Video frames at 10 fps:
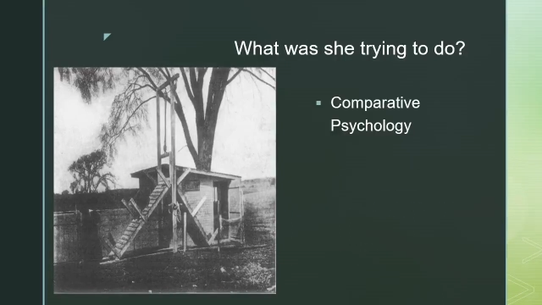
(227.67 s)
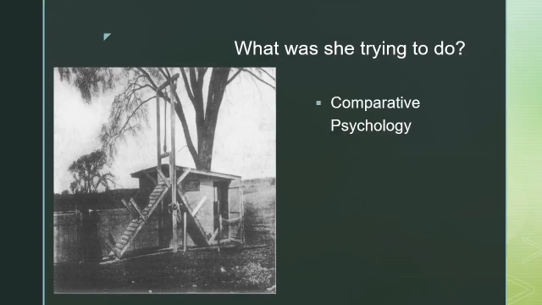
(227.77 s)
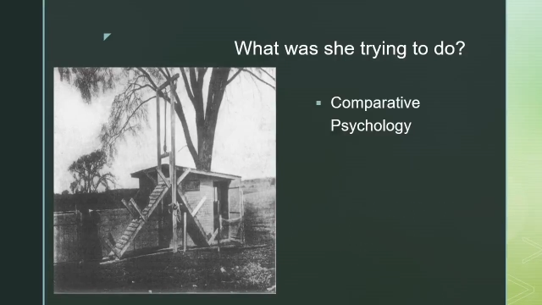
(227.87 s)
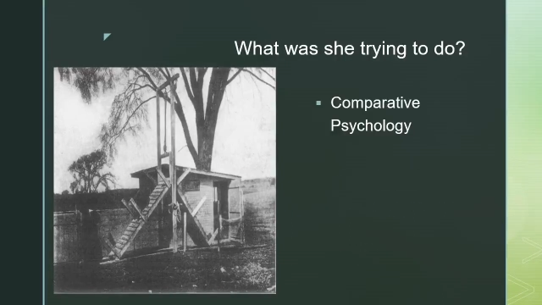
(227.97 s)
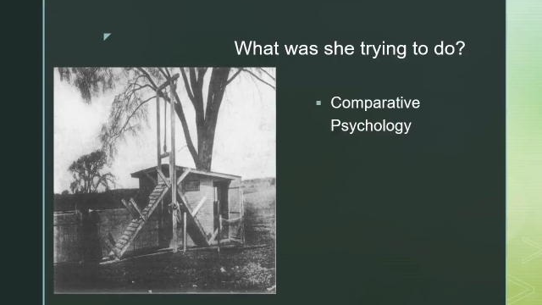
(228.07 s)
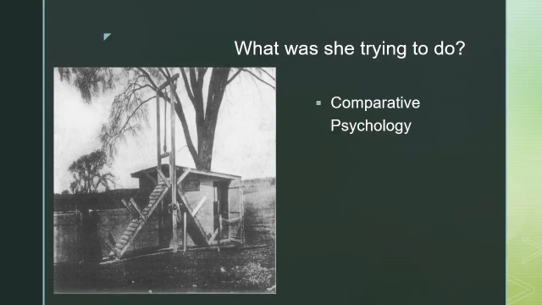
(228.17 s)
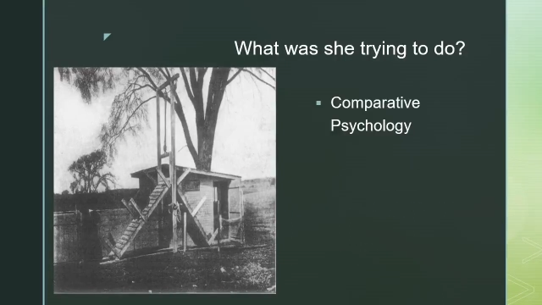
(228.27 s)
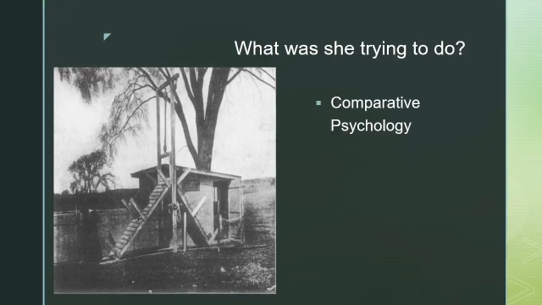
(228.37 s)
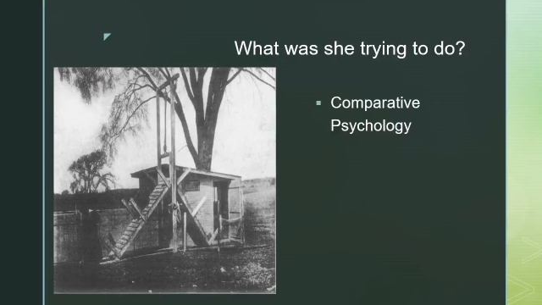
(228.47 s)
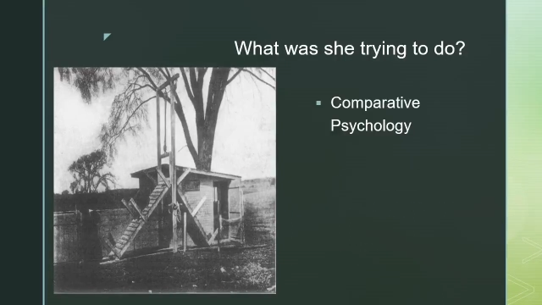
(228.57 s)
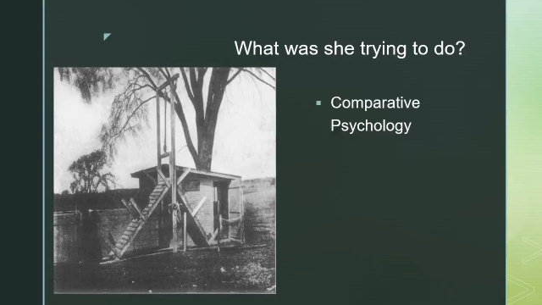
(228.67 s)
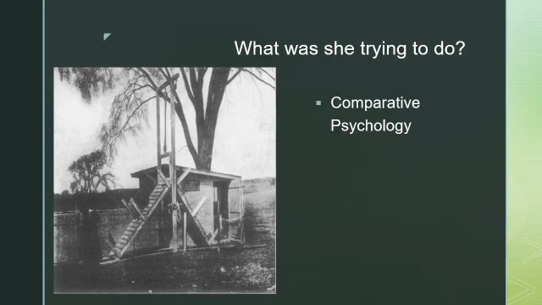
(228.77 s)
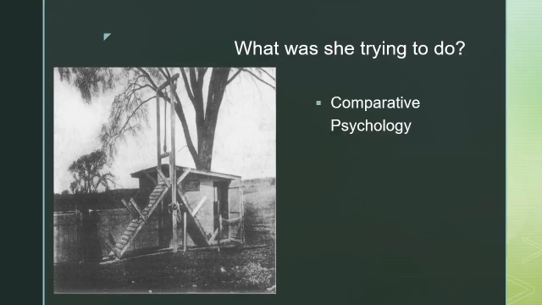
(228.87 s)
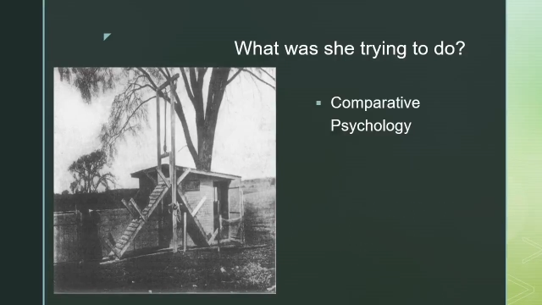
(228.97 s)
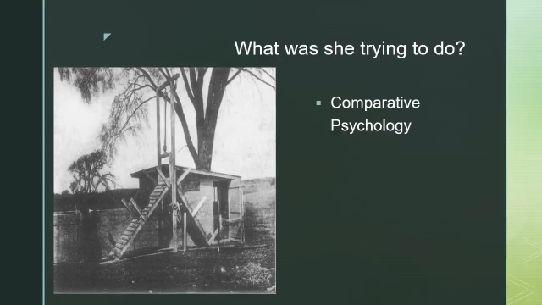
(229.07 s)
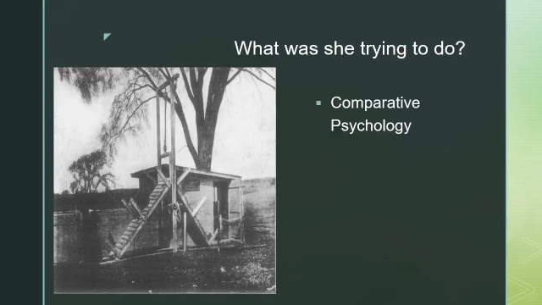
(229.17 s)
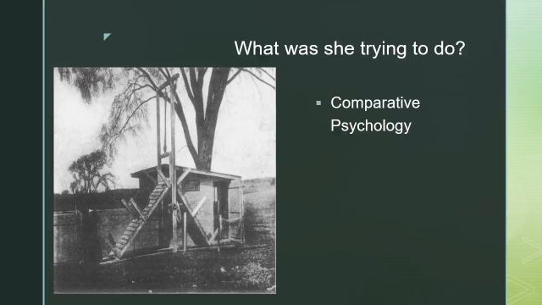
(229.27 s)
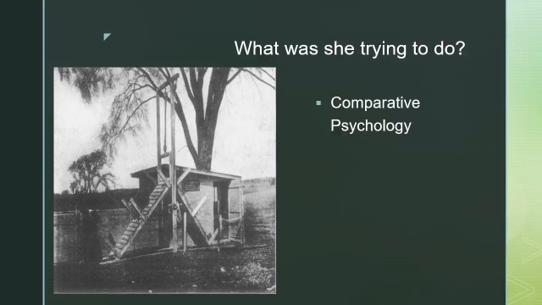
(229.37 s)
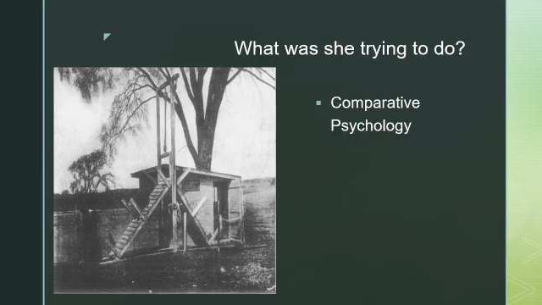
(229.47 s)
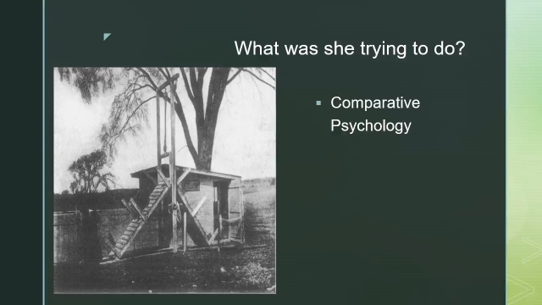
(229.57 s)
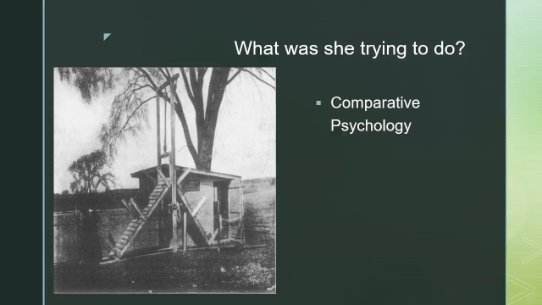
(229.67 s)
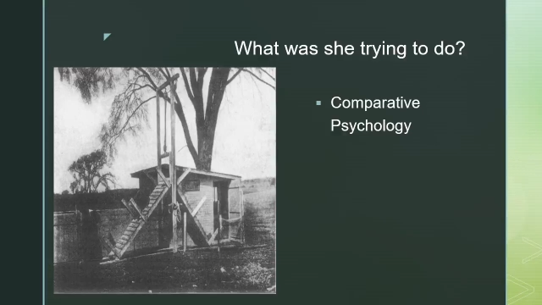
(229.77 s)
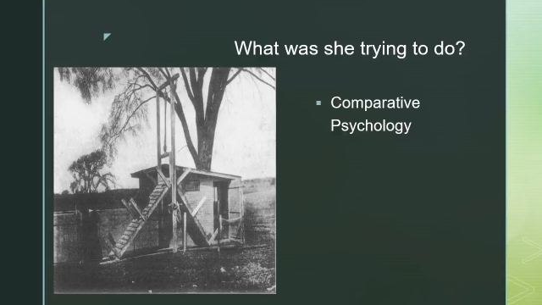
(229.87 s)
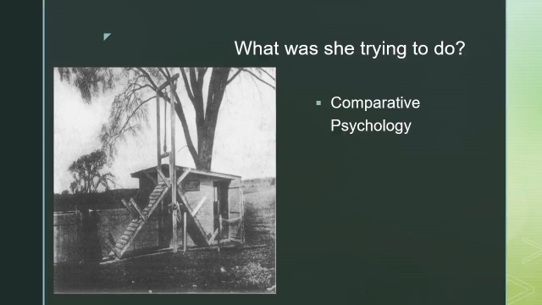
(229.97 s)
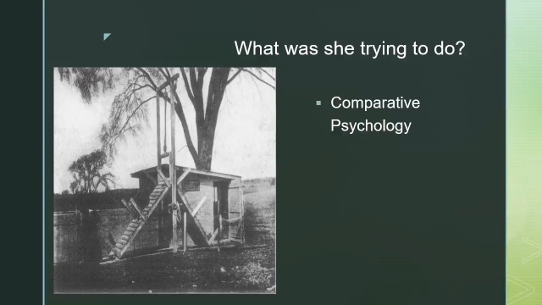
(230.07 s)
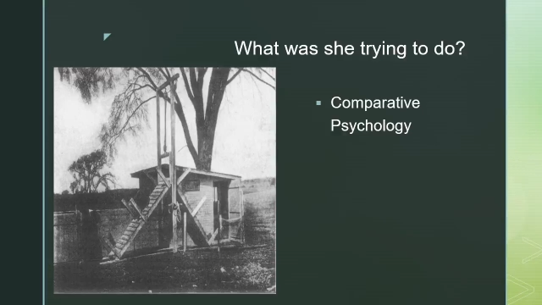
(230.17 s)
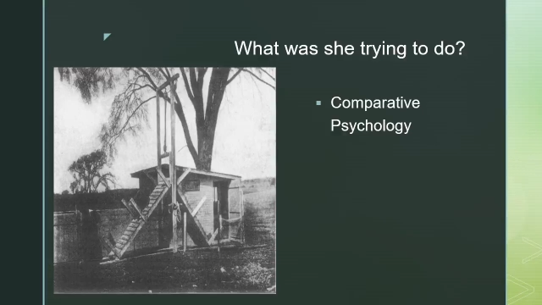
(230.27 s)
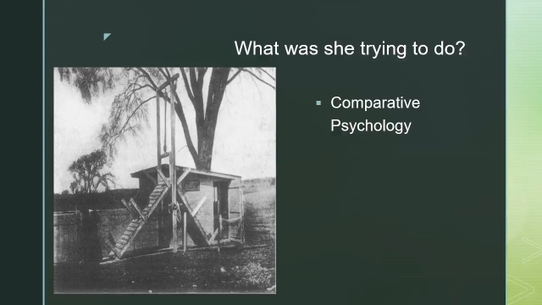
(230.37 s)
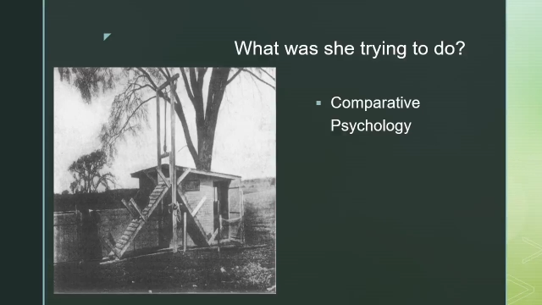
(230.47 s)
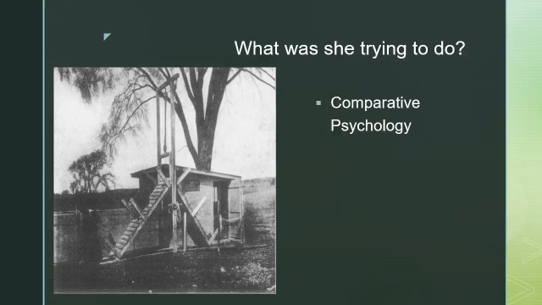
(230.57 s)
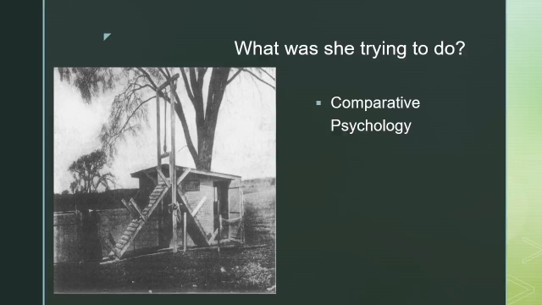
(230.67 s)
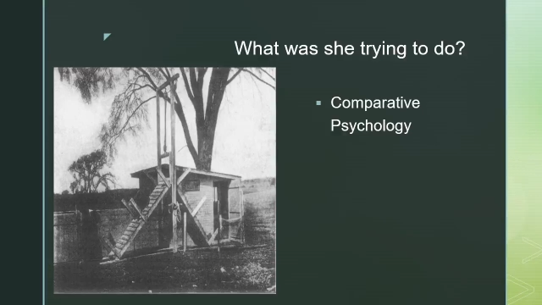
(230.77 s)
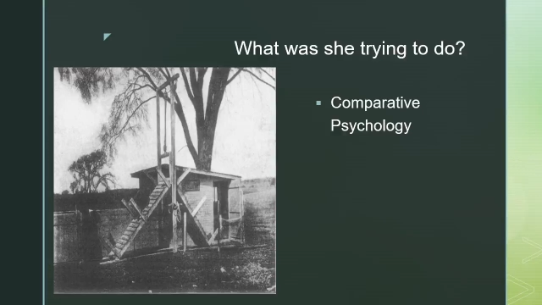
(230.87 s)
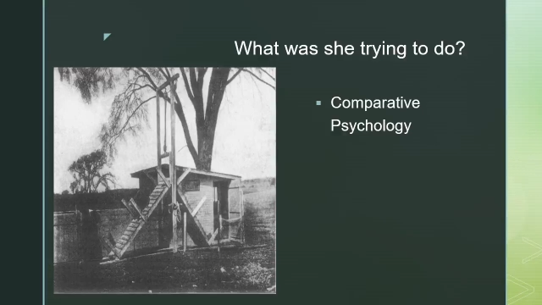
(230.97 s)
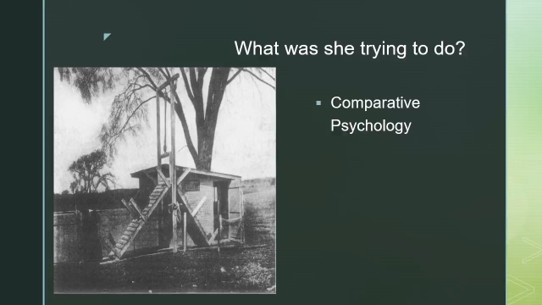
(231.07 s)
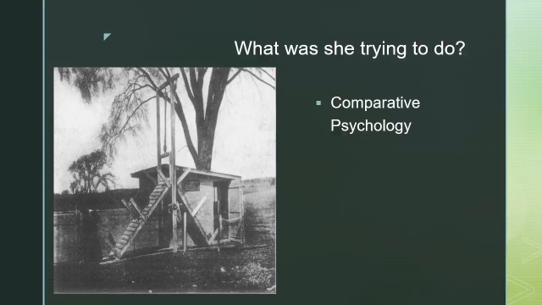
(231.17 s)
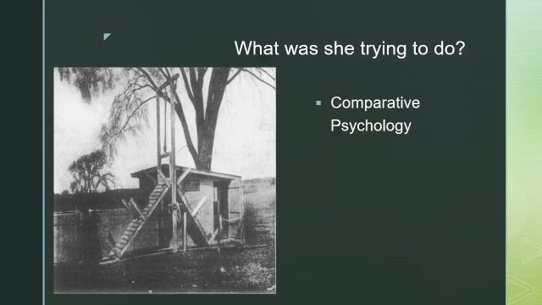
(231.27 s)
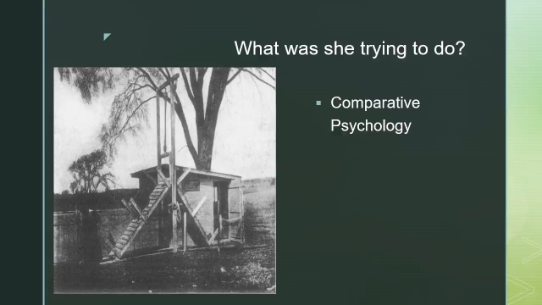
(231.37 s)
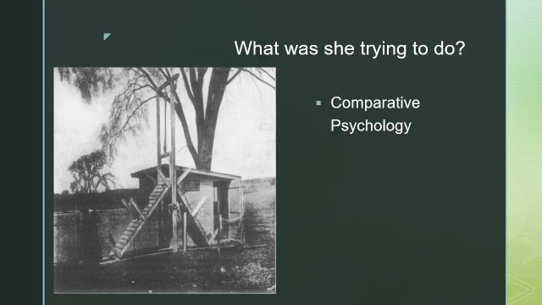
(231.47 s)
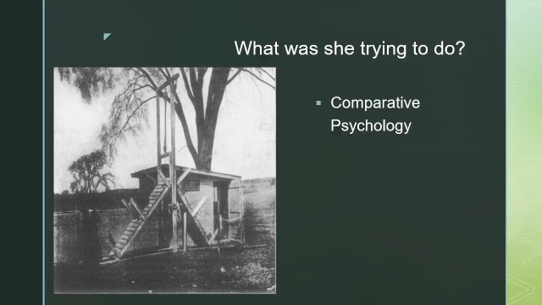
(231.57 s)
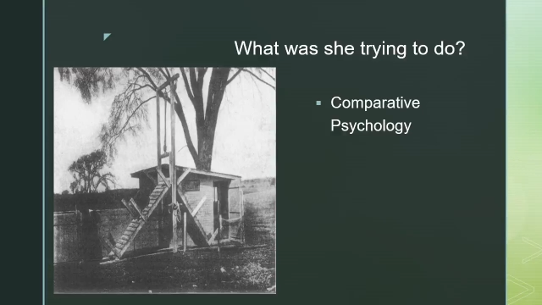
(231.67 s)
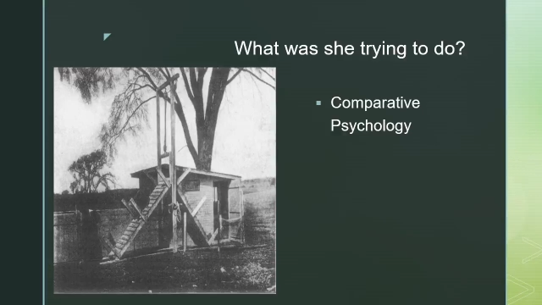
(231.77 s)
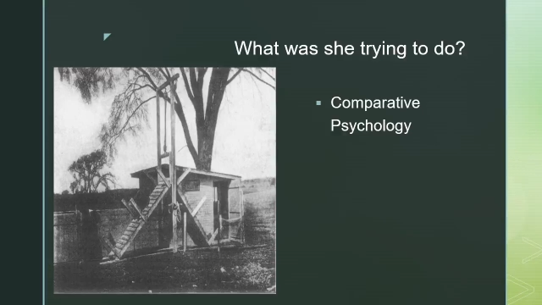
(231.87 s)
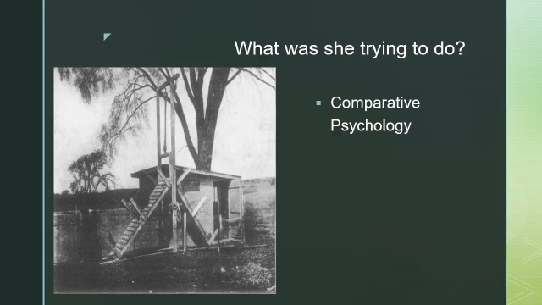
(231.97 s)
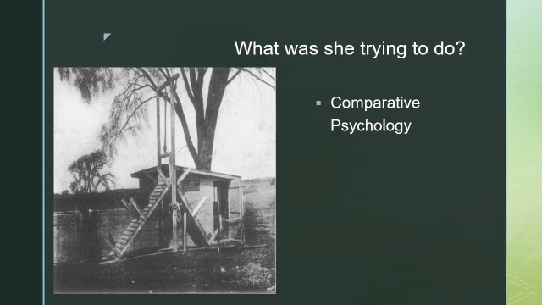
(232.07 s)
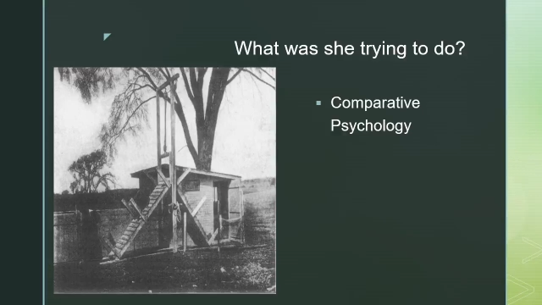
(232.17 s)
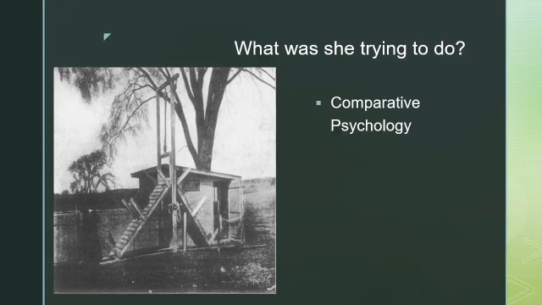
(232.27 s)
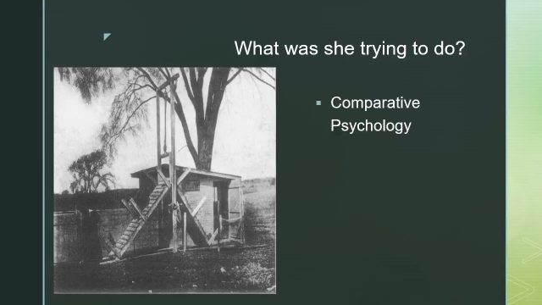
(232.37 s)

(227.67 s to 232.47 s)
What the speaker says: Nobody's mouth can be seen.